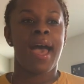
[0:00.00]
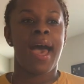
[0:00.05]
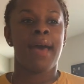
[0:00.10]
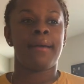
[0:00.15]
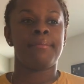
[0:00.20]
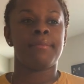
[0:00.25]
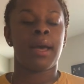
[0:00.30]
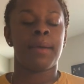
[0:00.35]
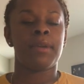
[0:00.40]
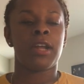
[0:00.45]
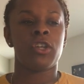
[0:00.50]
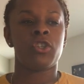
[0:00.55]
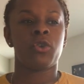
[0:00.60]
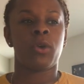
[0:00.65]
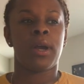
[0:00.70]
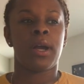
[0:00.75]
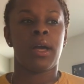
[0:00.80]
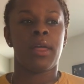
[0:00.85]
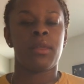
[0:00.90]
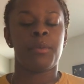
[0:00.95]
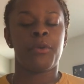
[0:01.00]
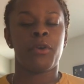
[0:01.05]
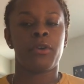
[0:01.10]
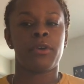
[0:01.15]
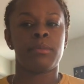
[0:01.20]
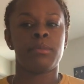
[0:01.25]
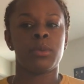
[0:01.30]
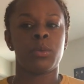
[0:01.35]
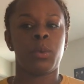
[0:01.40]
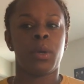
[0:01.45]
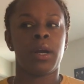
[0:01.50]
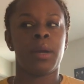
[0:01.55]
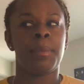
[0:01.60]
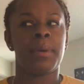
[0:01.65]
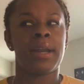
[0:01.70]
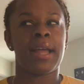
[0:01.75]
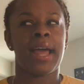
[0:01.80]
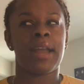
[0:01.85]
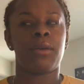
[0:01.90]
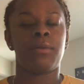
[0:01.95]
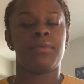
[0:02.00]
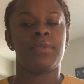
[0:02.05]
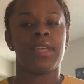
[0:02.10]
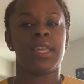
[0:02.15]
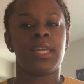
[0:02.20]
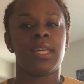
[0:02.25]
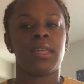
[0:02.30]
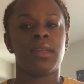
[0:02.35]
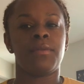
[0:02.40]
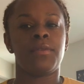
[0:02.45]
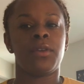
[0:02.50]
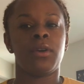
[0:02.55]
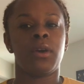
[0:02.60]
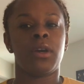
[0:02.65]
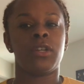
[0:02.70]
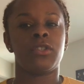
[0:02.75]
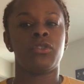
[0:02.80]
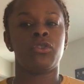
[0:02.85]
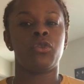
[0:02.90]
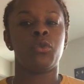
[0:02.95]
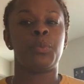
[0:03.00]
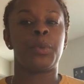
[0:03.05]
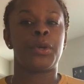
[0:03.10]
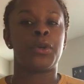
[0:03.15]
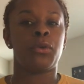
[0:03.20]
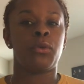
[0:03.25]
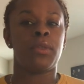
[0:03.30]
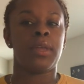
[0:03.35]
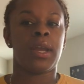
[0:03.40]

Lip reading: I'm not sure how other programs work, but I don't think if you're super new,